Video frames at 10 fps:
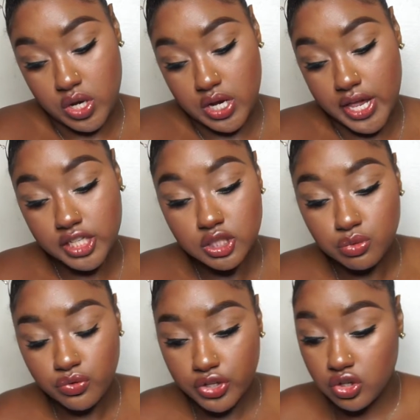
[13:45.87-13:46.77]
Next,
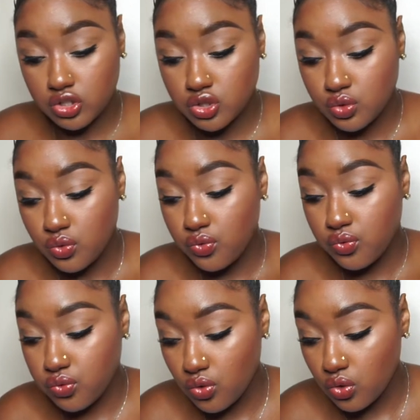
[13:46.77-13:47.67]
moving on to
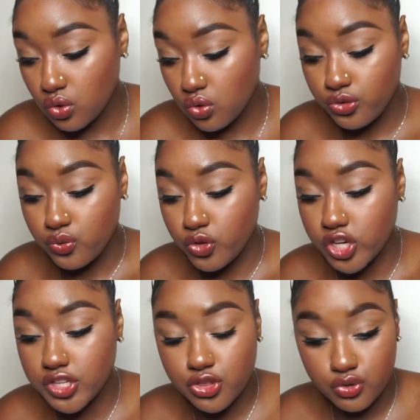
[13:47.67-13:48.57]
full
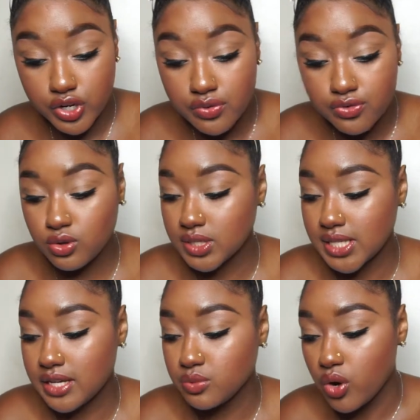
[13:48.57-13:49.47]
the three full
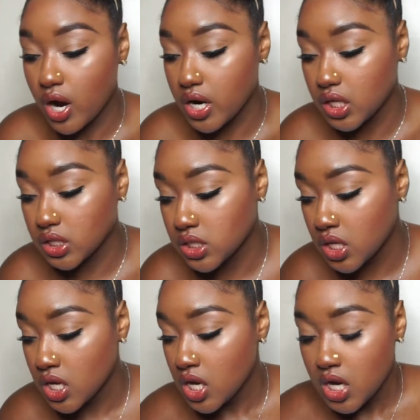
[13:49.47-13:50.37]
size products.
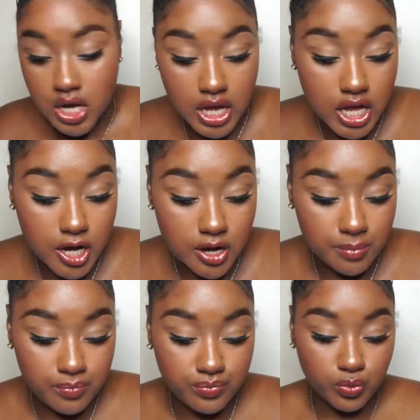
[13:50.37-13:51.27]

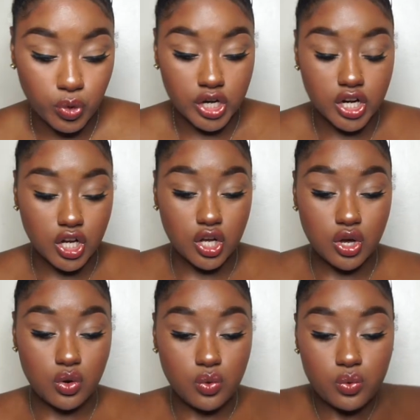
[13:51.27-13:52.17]
Um, we're gonna
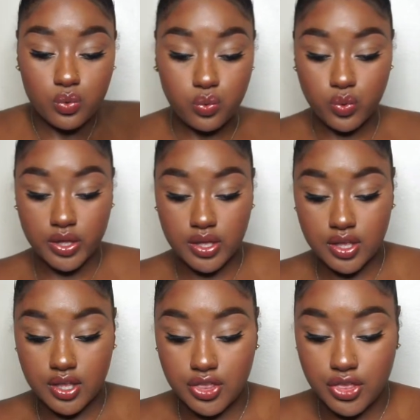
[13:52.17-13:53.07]
go
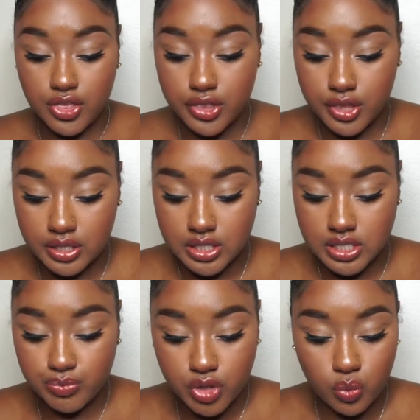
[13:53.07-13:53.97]
with
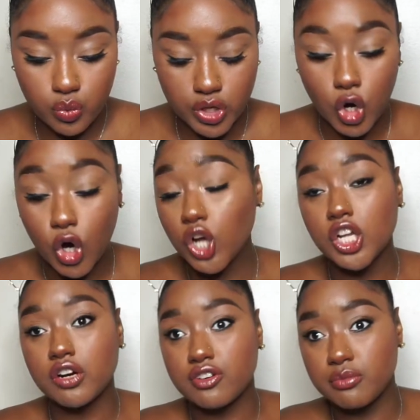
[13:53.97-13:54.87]
something we all
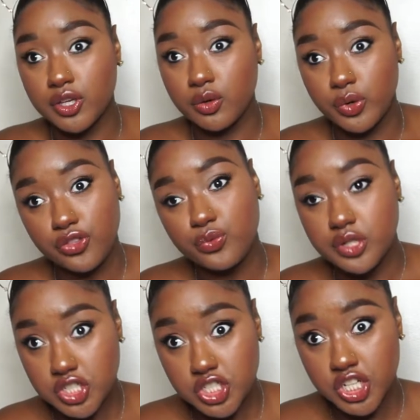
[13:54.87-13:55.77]
are familiar with,
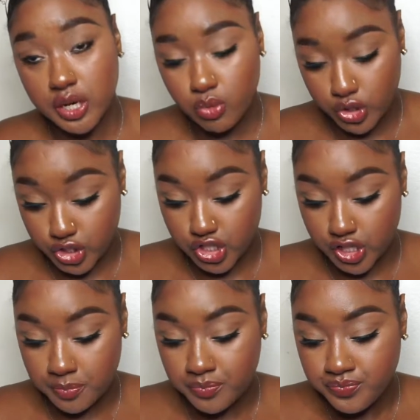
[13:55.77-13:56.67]
which is Shea
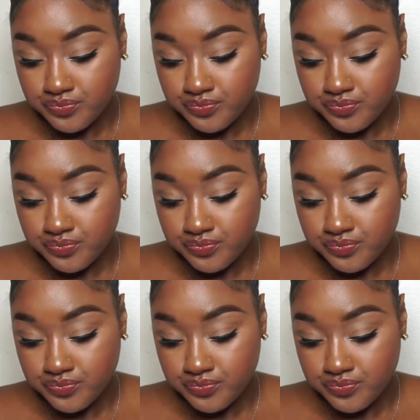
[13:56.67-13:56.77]
Moisture.